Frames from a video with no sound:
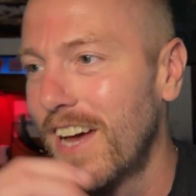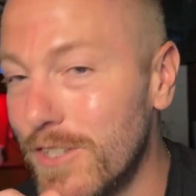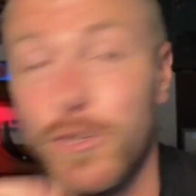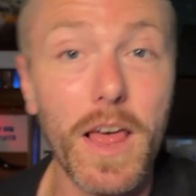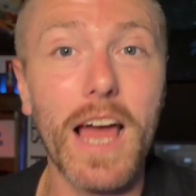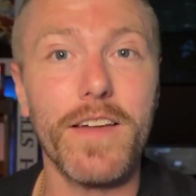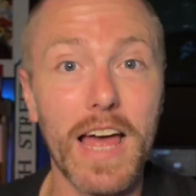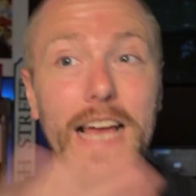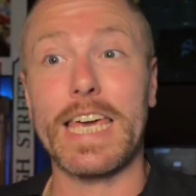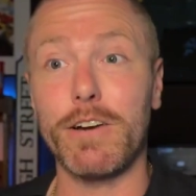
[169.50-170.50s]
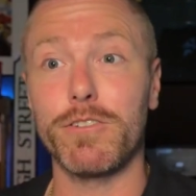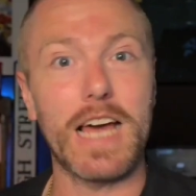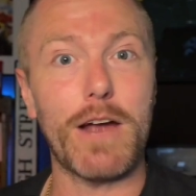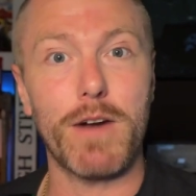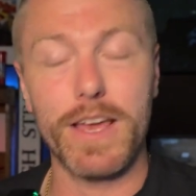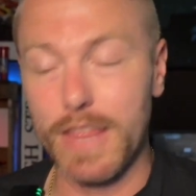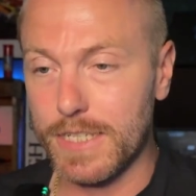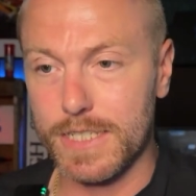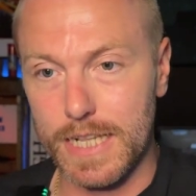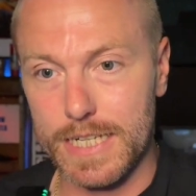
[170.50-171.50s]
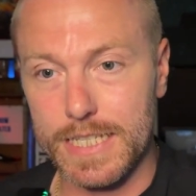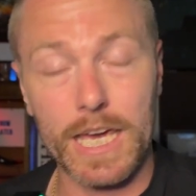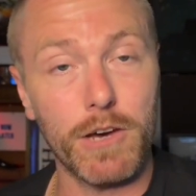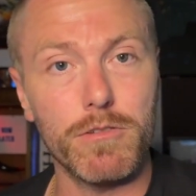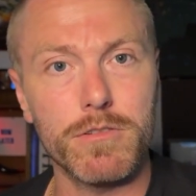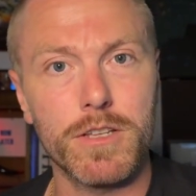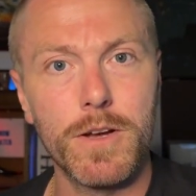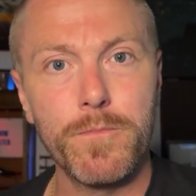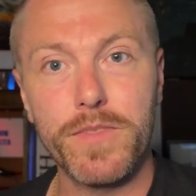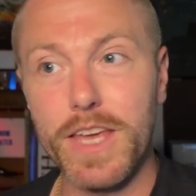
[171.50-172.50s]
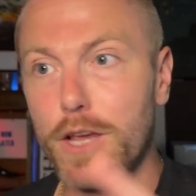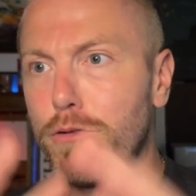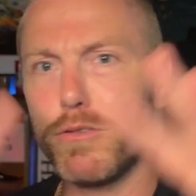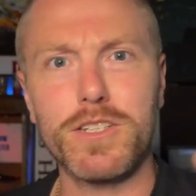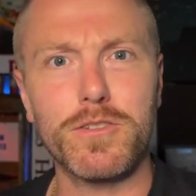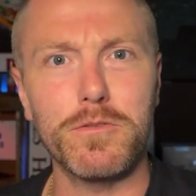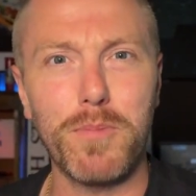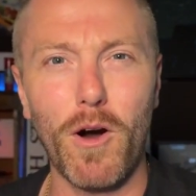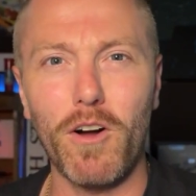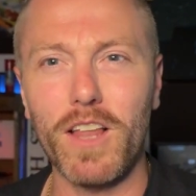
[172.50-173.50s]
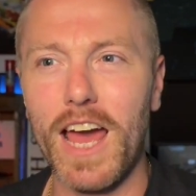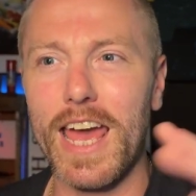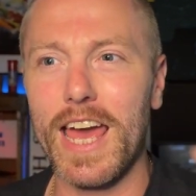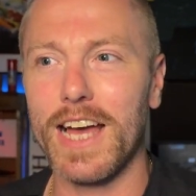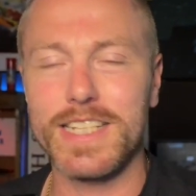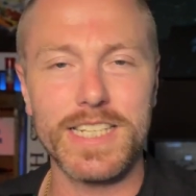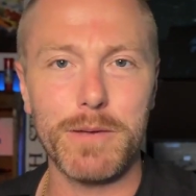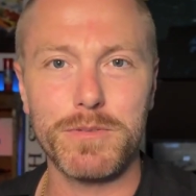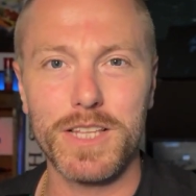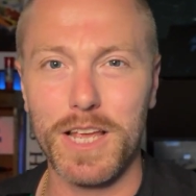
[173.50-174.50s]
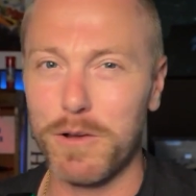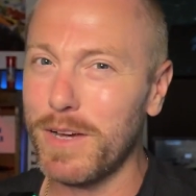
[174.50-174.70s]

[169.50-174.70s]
So that killed that, right? That's killed the crystal ball AI tips thing,